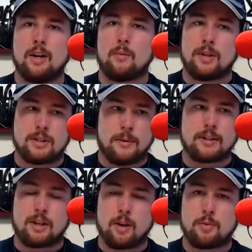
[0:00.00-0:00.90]
when he's about
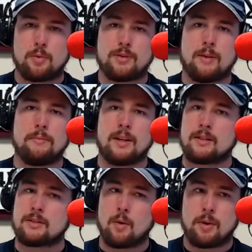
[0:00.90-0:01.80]
to go through something
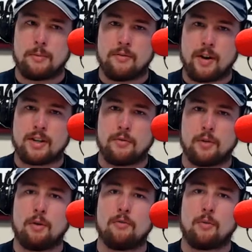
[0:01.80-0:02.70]
that's going to be very
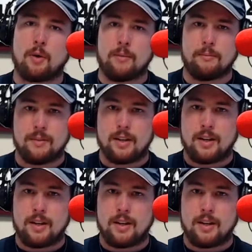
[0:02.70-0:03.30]
difficult for him,